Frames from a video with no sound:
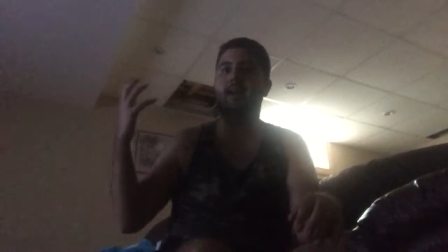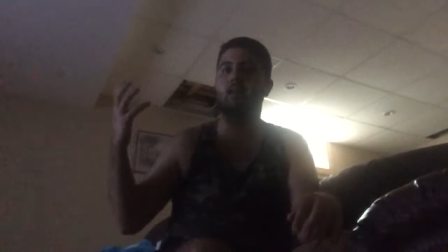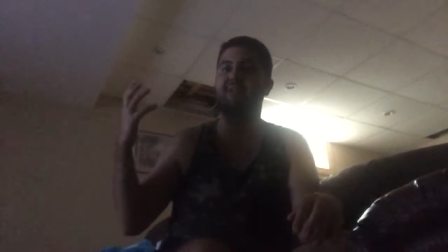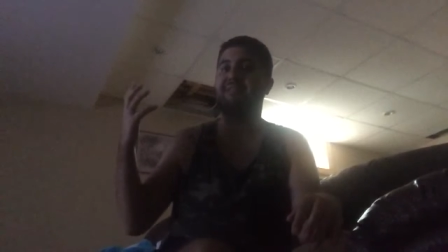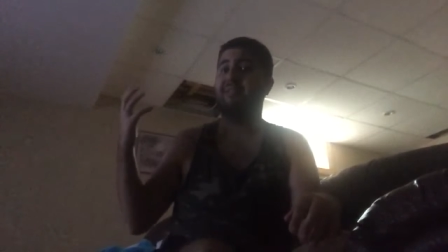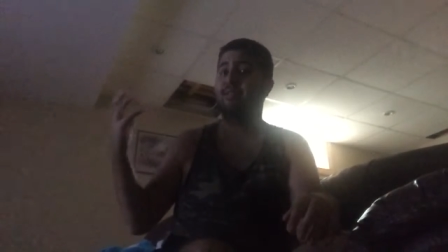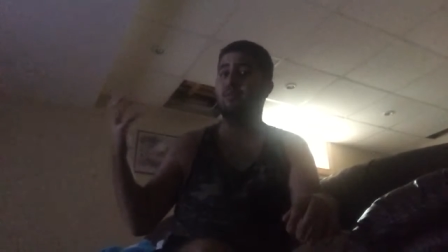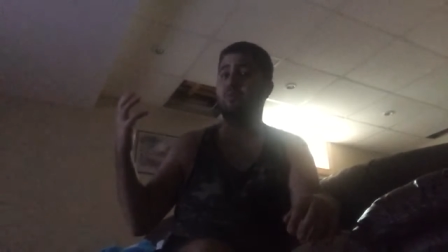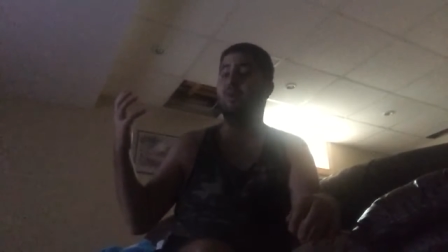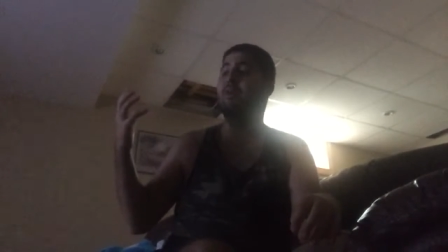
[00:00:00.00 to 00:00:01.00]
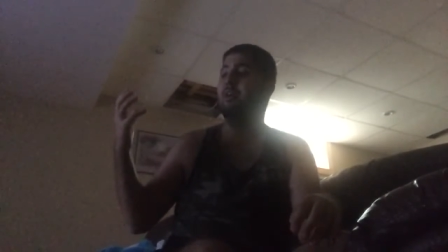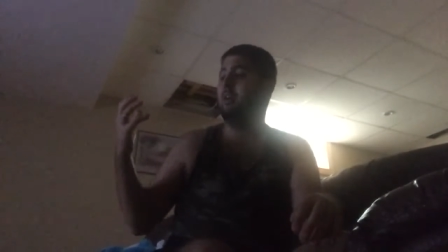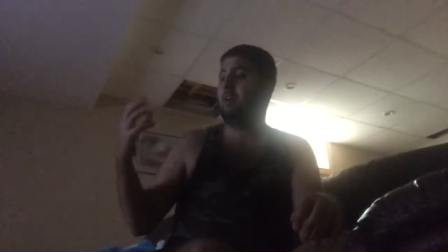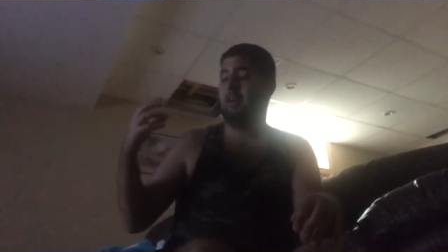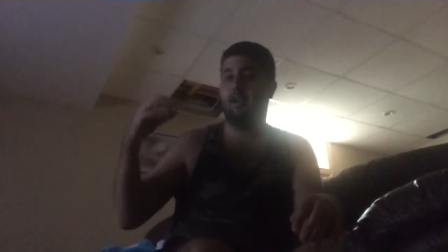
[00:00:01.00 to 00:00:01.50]
I love to do.
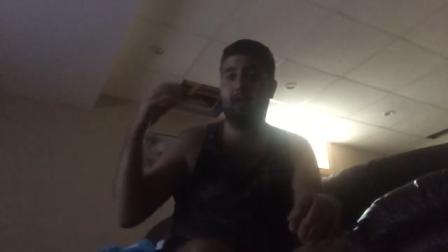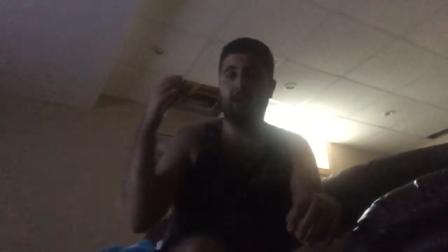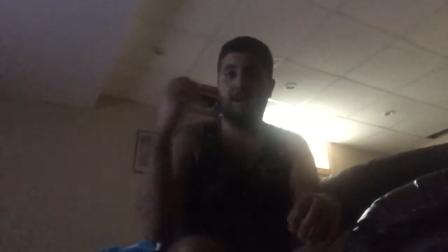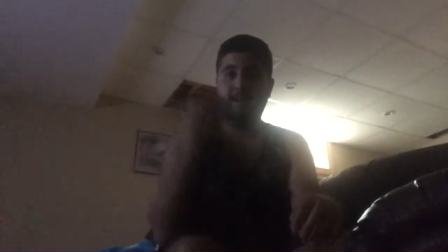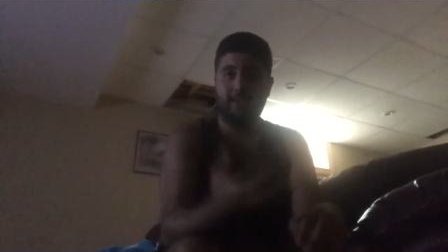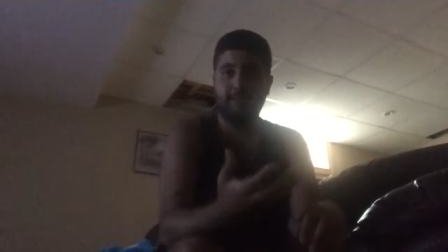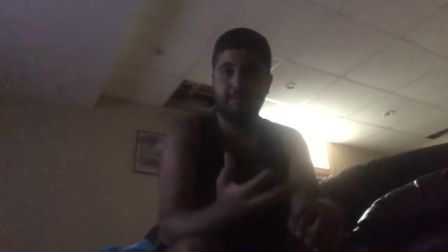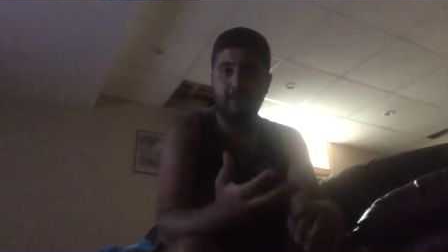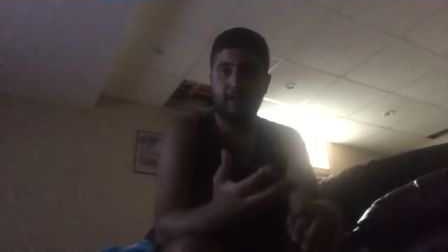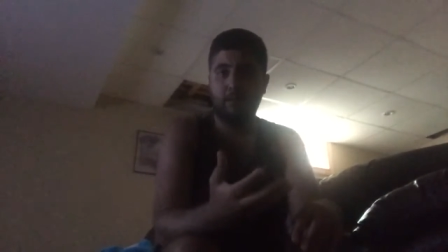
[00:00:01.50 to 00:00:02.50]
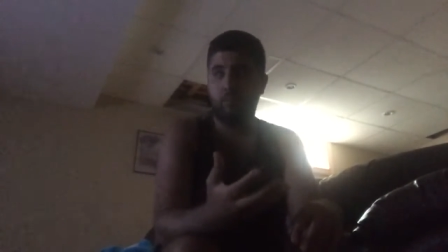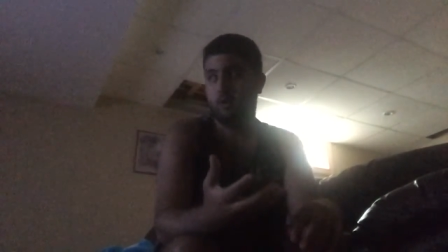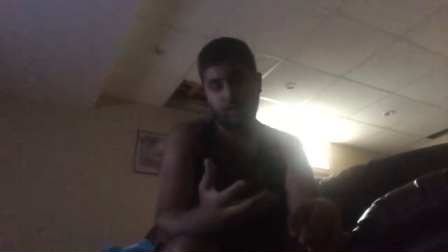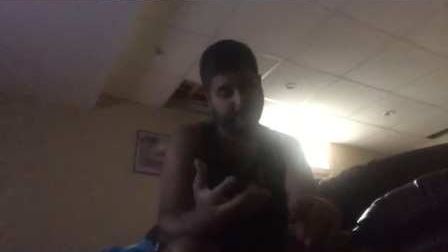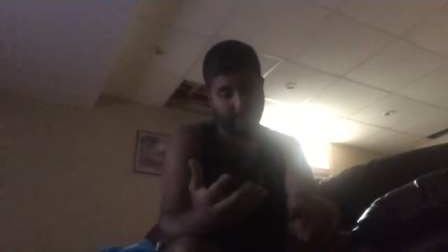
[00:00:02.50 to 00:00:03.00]
And I keep saying I'm
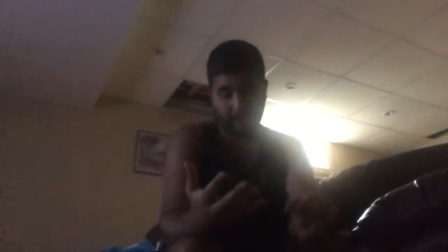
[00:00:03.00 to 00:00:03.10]
I